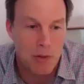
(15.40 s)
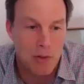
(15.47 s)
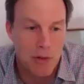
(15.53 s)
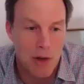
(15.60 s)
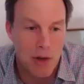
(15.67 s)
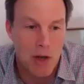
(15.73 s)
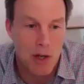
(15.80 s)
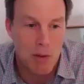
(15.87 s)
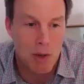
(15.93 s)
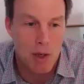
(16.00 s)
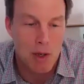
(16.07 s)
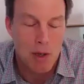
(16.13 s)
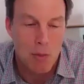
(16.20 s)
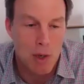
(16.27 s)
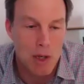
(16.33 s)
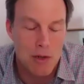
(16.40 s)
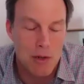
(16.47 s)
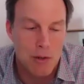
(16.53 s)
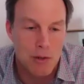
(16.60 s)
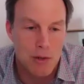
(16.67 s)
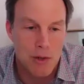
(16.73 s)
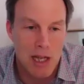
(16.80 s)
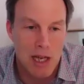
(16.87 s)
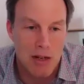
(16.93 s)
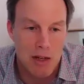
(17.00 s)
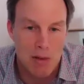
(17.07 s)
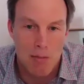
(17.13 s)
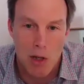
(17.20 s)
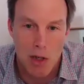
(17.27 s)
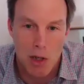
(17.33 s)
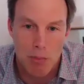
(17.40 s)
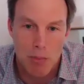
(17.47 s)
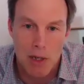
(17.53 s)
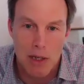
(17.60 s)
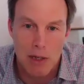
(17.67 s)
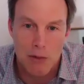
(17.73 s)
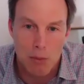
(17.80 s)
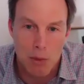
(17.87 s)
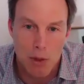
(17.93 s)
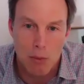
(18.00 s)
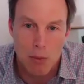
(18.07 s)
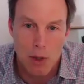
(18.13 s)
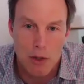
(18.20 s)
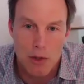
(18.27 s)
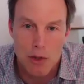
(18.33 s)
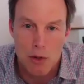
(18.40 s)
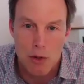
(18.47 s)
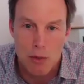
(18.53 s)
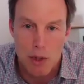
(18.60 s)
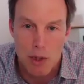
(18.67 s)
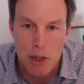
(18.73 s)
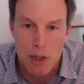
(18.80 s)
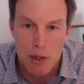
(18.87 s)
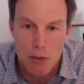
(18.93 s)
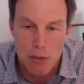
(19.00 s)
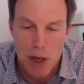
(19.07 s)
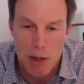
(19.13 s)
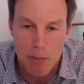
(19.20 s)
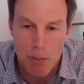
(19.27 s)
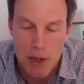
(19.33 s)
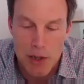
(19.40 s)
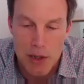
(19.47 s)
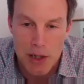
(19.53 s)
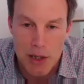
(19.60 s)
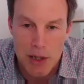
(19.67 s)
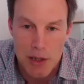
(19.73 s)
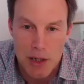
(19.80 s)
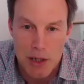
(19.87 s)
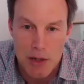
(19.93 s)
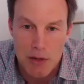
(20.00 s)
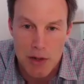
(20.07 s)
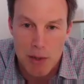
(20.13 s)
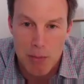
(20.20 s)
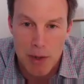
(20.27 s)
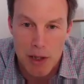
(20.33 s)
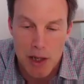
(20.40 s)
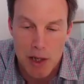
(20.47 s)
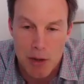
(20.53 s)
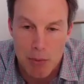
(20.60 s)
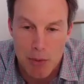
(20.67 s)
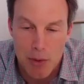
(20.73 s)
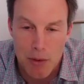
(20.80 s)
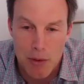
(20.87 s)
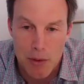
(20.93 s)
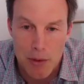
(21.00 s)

saw. What did you see out in the marketplace? What did you try to pitch in and jump in and help with?